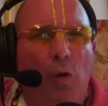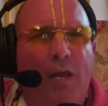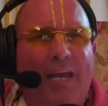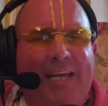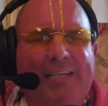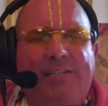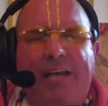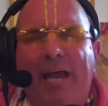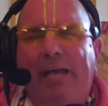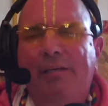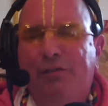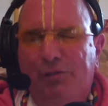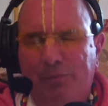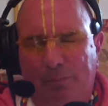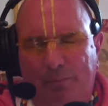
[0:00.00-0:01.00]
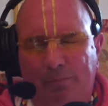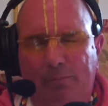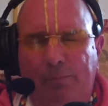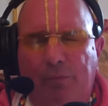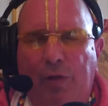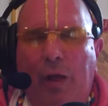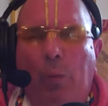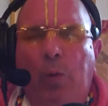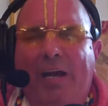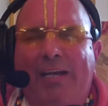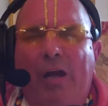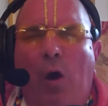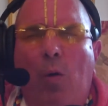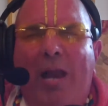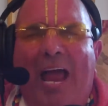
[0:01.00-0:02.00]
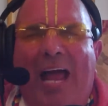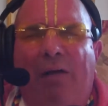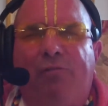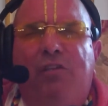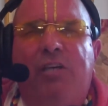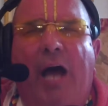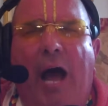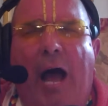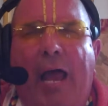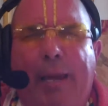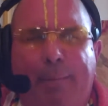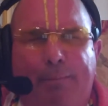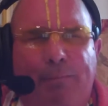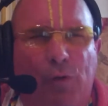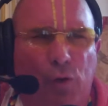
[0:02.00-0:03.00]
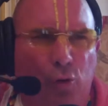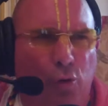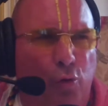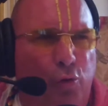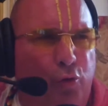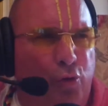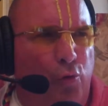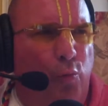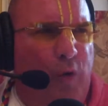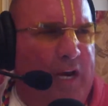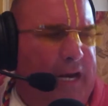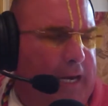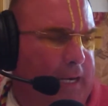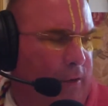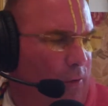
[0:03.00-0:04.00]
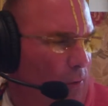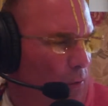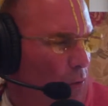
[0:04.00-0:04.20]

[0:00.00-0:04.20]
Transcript: He says that we don't have time to read